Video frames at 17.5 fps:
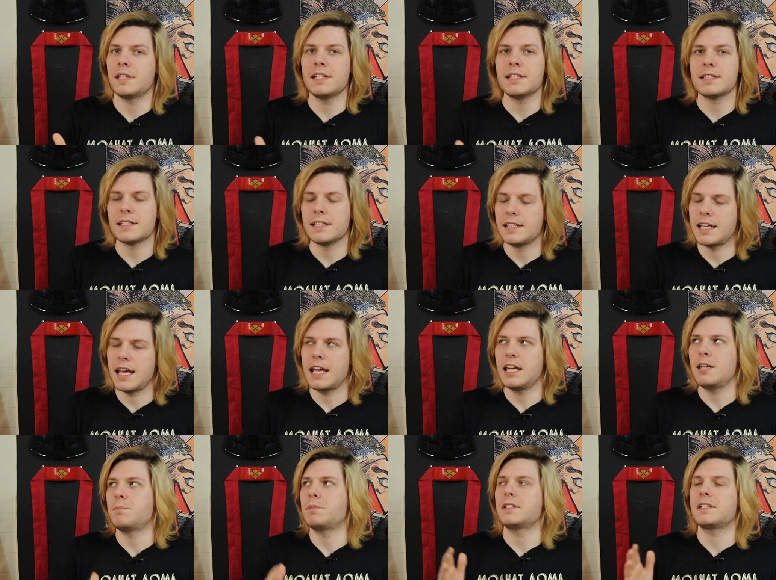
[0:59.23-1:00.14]
these in
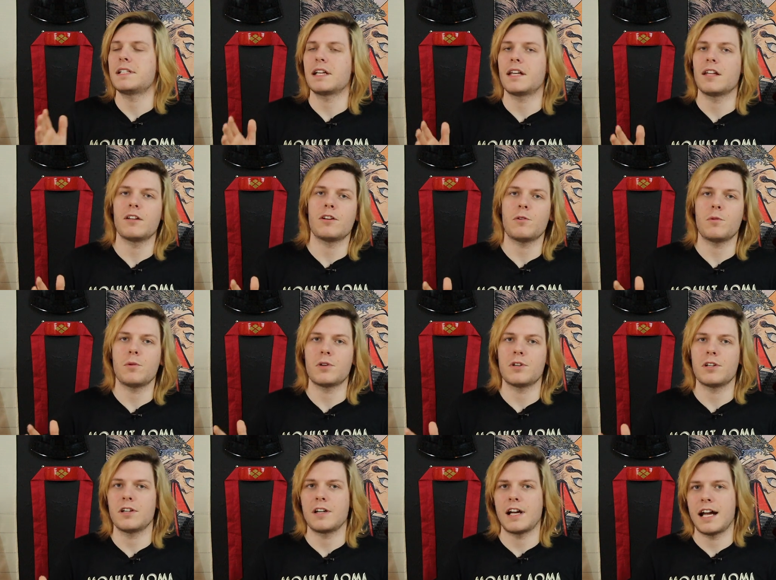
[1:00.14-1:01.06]
any particular
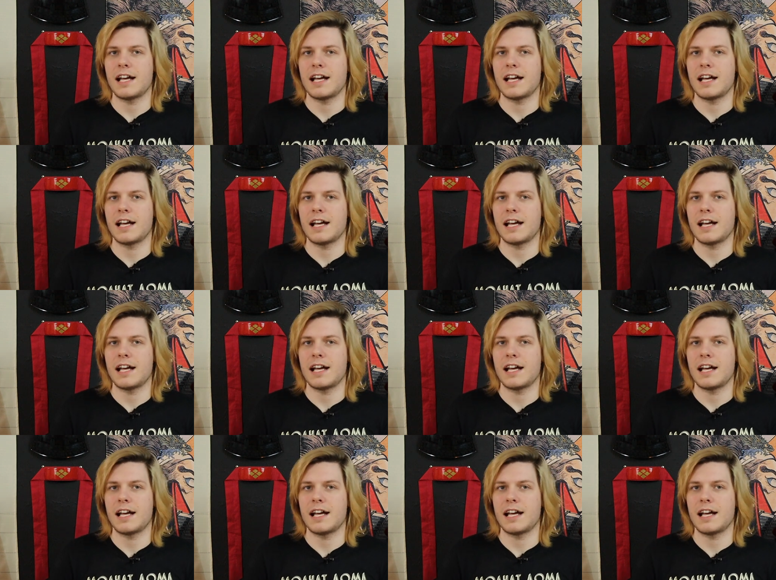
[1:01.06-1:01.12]
order,